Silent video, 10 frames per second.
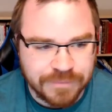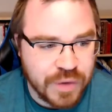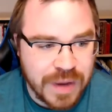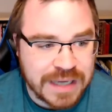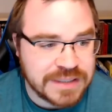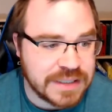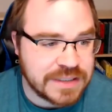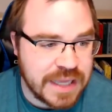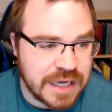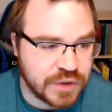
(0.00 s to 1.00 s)
to
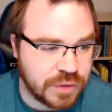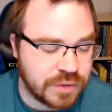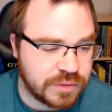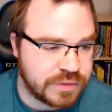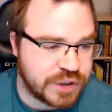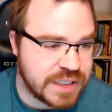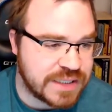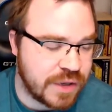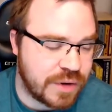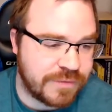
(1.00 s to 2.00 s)
access the actual sheets
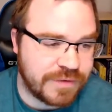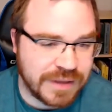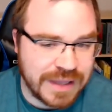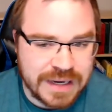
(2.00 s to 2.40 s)
that you can fill